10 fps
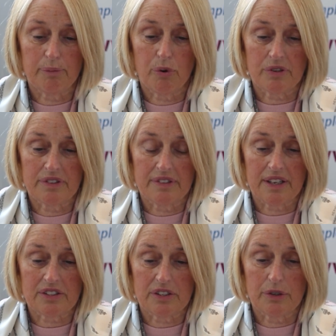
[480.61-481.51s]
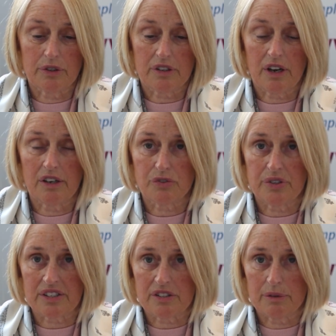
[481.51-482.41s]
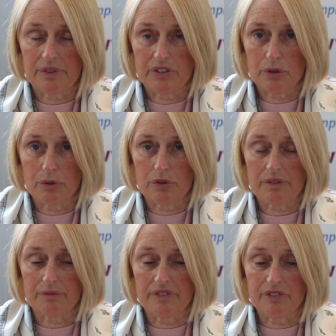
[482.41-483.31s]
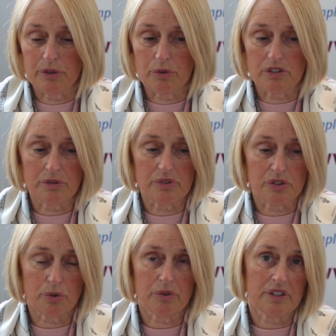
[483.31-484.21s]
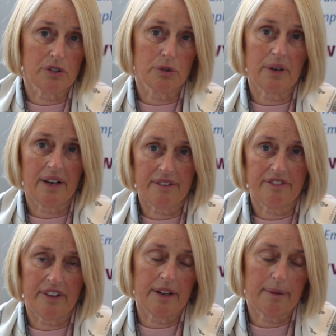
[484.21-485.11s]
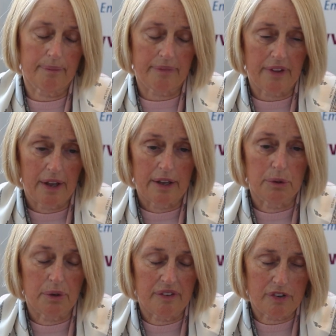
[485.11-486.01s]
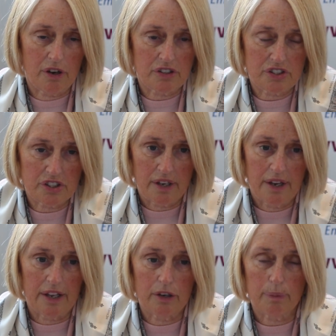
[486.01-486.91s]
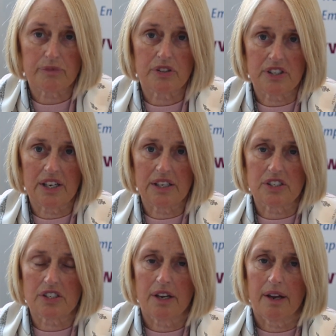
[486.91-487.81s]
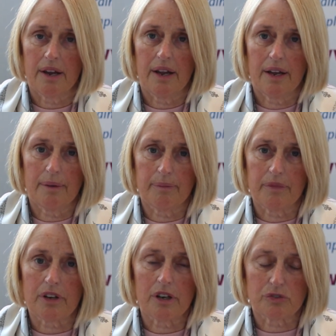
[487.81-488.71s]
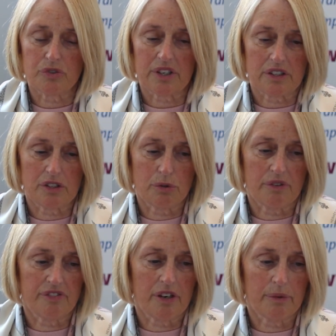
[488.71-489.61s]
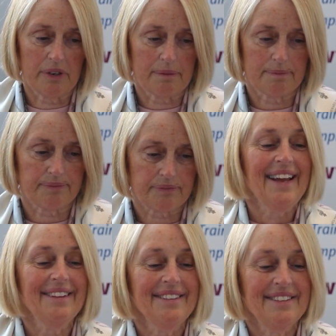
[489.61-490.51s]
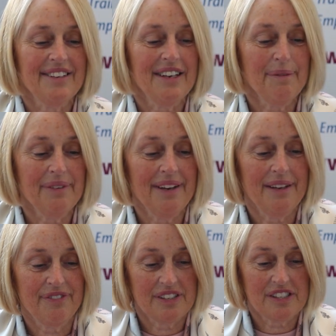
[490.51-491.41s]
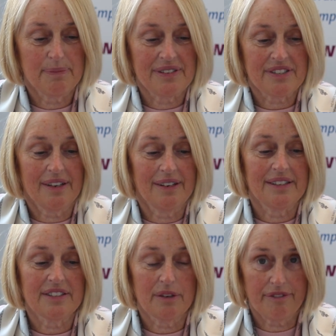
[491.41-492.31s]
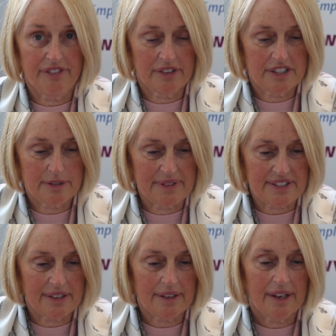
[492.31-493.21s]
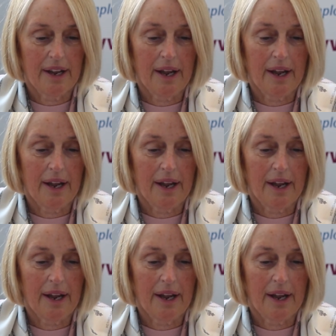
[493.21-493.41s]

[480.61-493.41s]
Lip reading: important that your contracts are renewed and reviewed to ensure that you have got an up-to-date contract that you are following. In determining if a dismissal is an unfair dismissal,